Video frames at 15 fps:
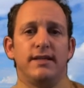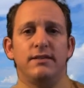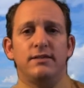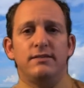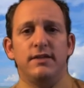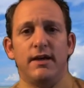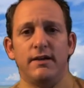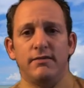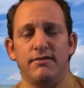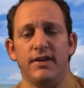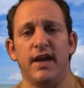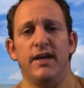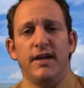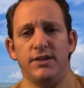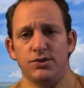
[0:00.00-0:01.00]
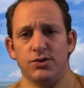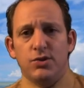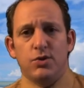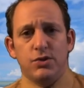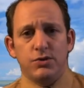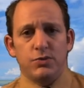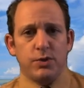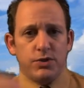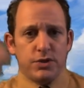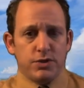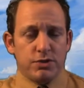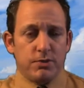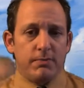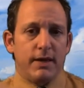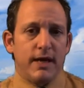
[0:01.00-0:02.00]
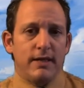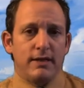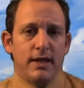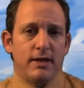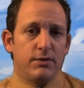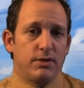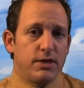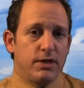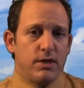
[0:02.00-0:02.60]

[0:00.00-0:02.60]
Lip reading: They looked at VAS scores, which is the pain level,